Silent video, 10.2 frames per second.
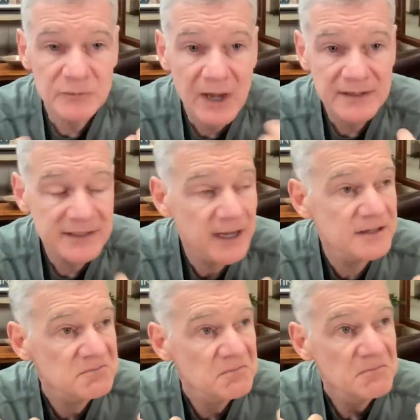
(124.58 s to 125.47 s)
What I'm trying to
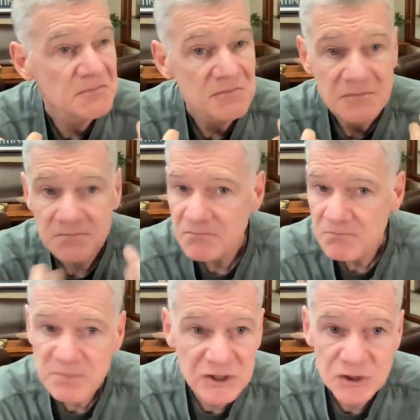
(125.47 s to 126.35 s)
say is
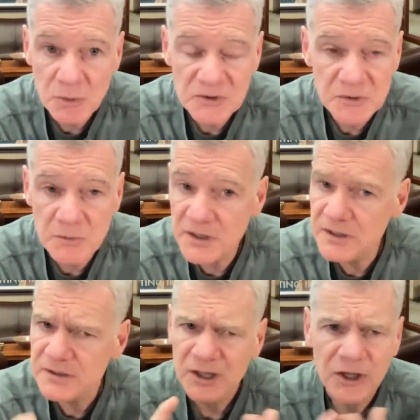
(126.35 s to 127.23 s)
big short
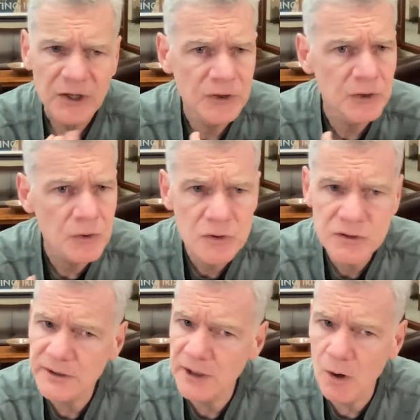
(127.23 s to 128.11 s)
squeeze,
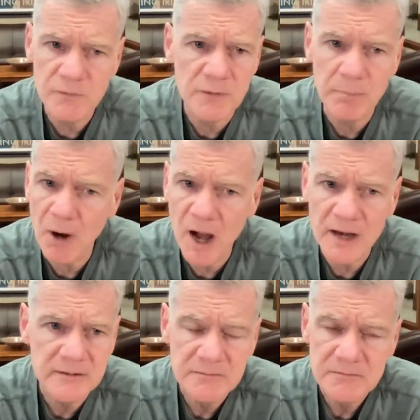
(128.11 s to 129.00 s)
hugely
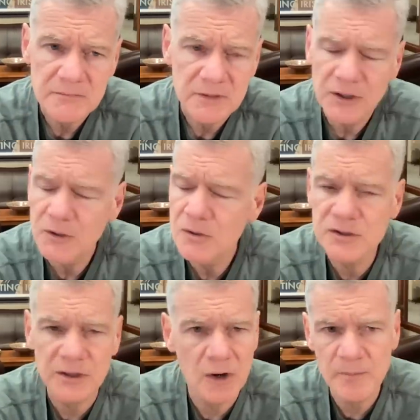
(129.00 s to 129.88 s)
overbought,
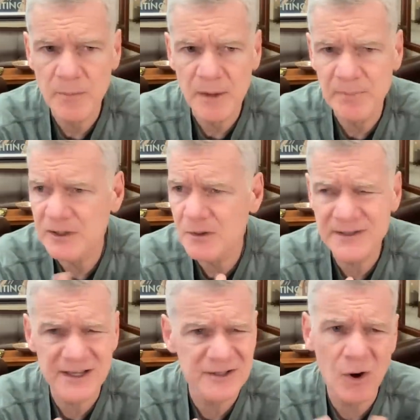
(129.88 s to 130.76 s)
hugely overbought.
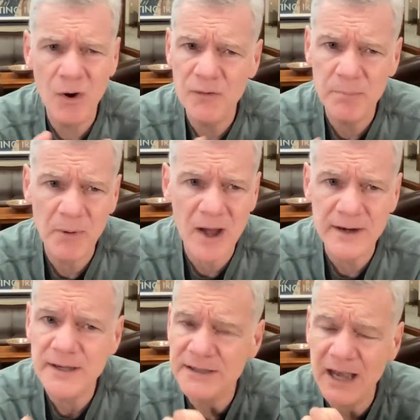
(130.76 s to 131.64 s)
Bitcoin's as
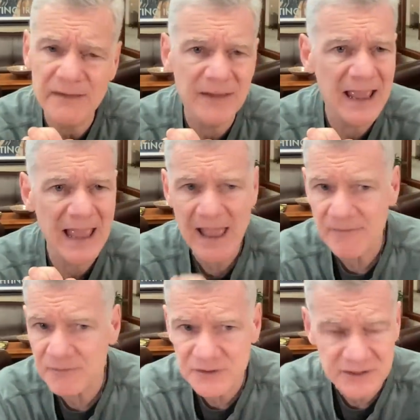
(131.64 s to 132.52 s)
overbought as I've
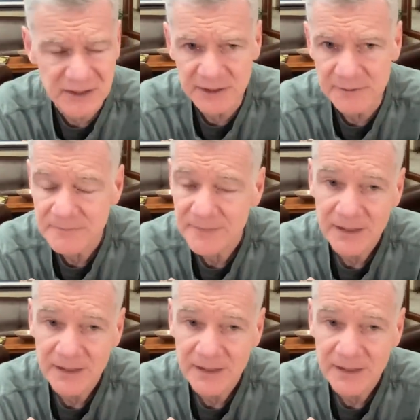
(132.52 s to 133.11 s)
ever seen it.